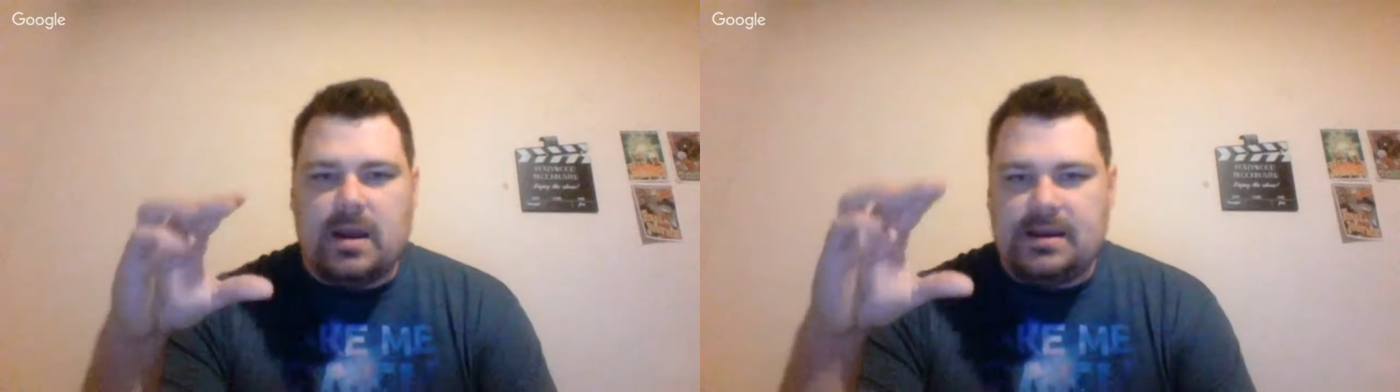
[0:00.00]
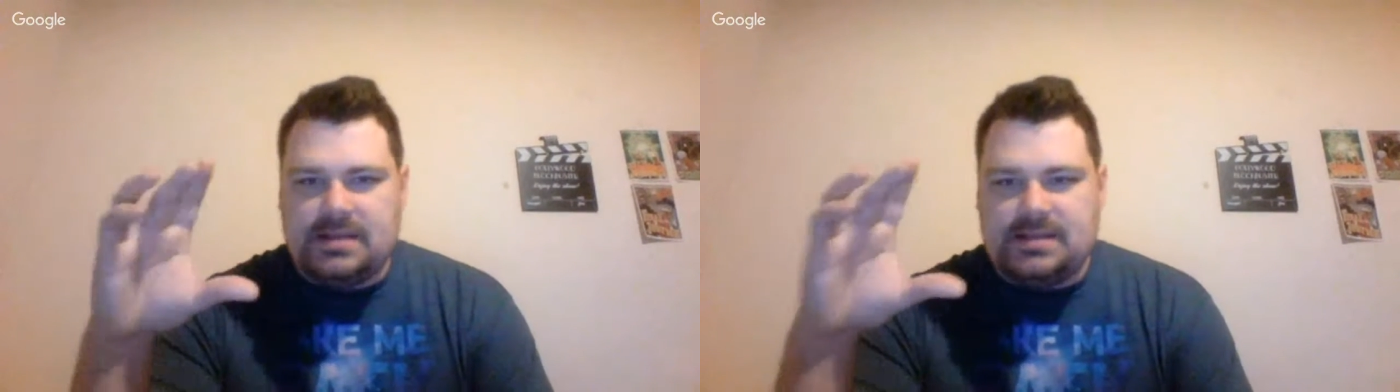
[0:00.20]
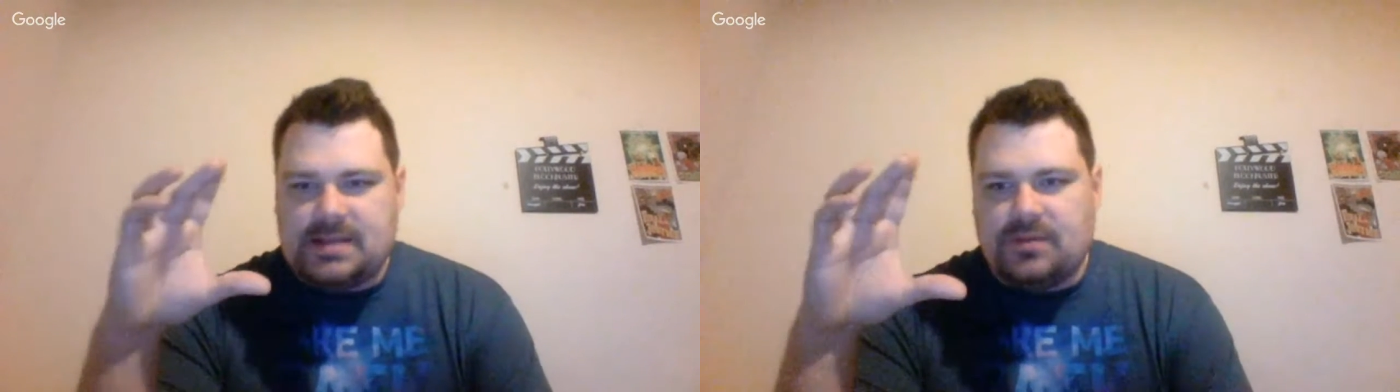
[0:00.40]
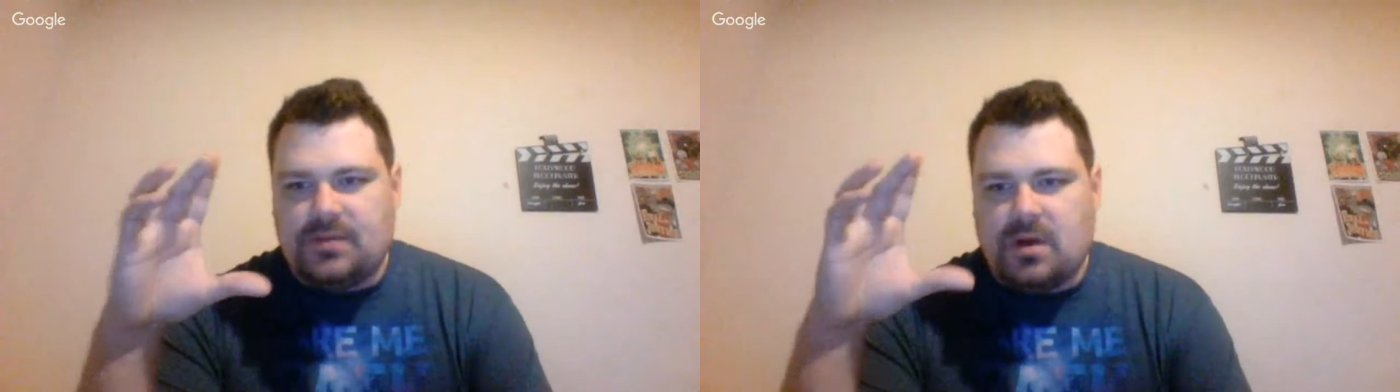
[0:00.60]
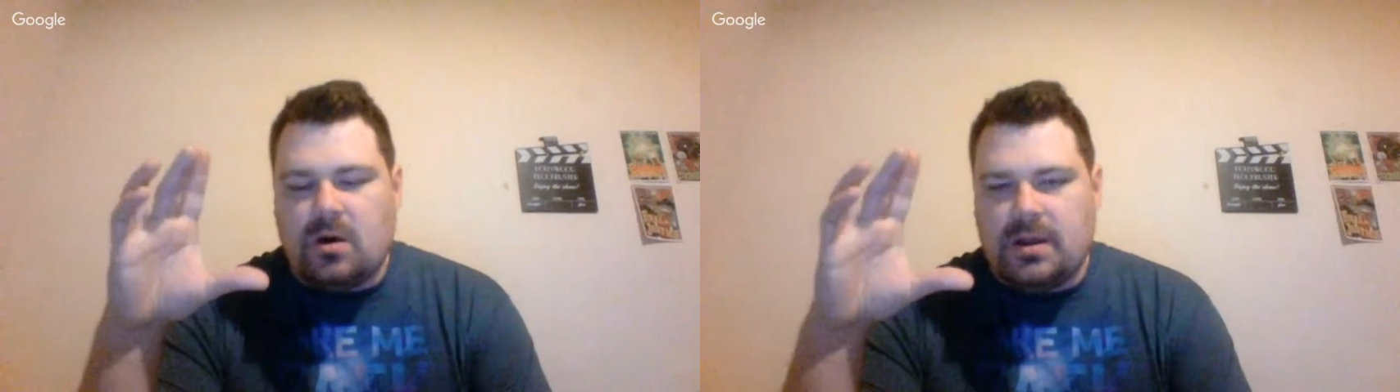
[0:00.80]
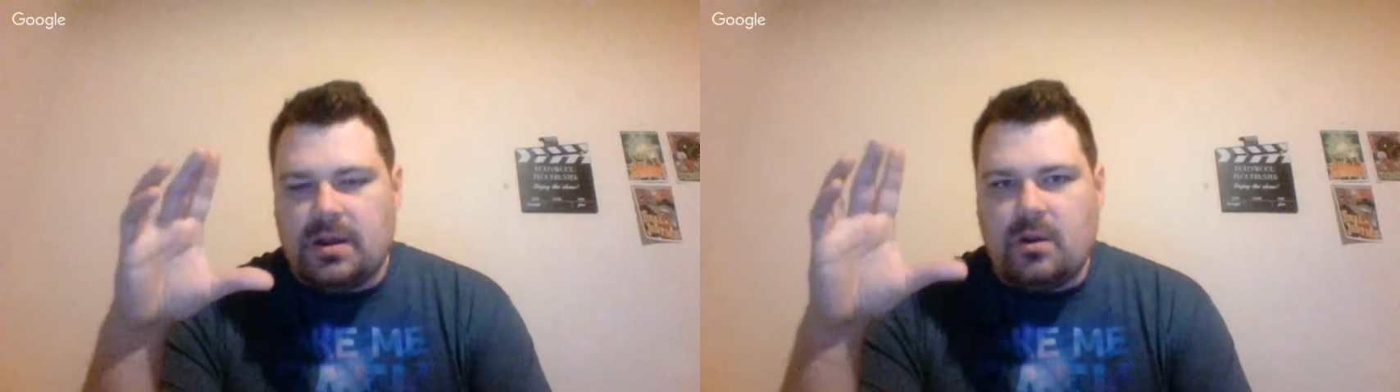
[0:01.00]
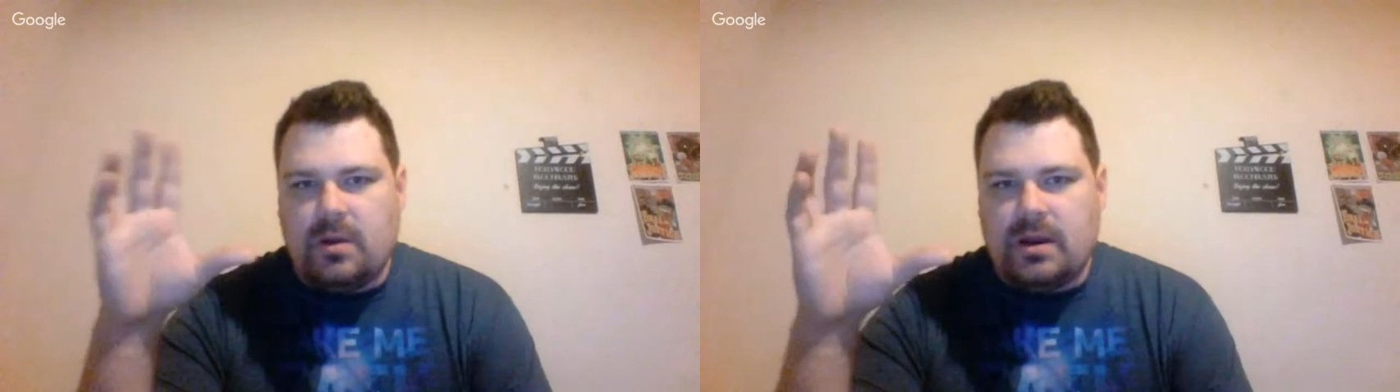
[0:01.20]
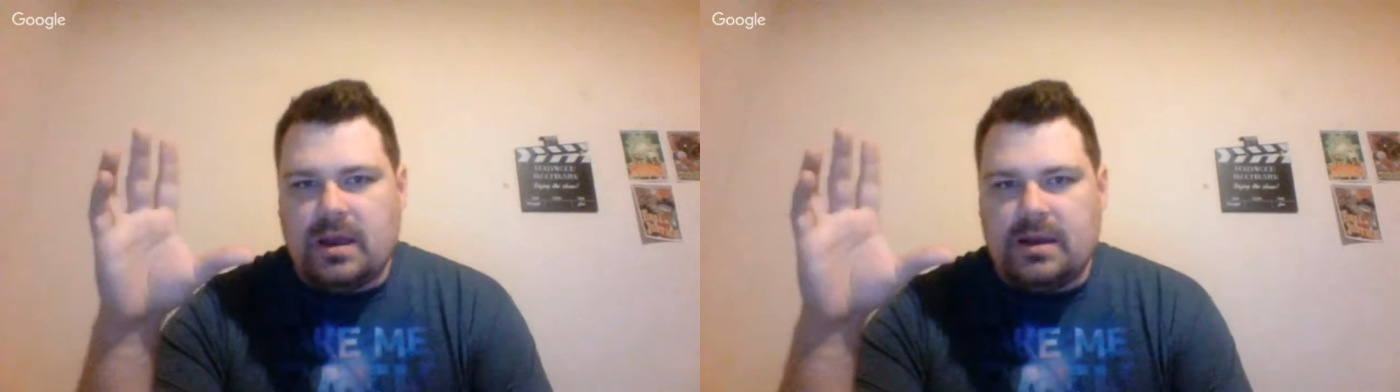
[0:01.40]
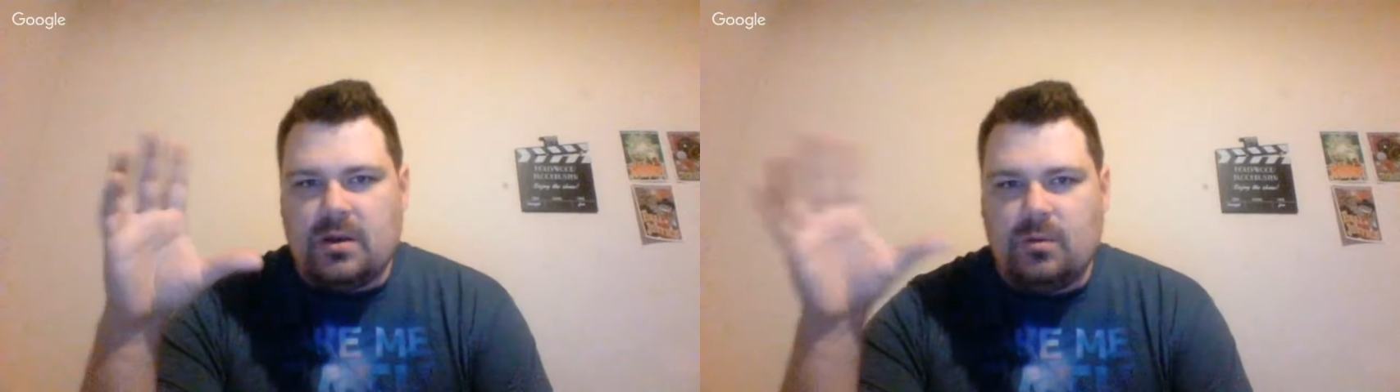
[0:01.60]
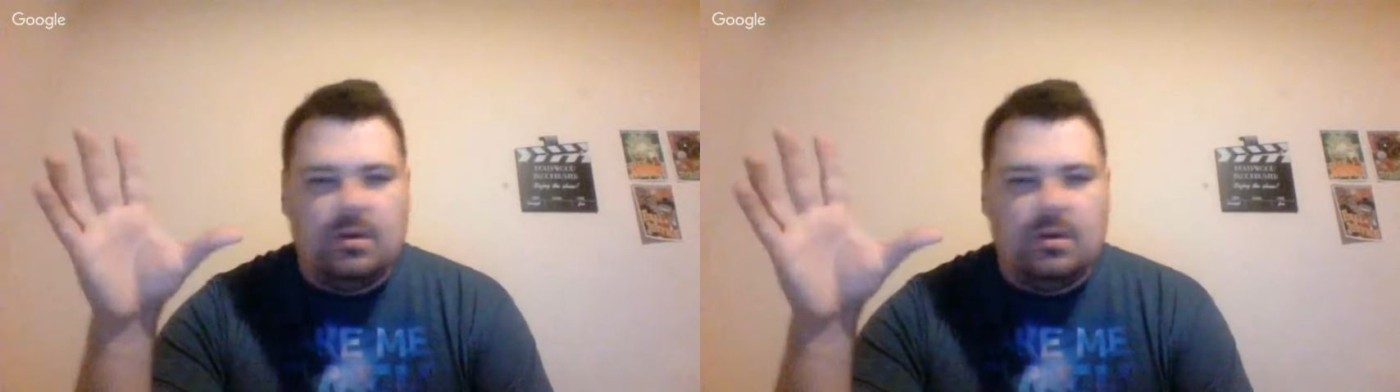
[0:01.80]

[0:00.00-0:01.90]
test out the audio, and I don't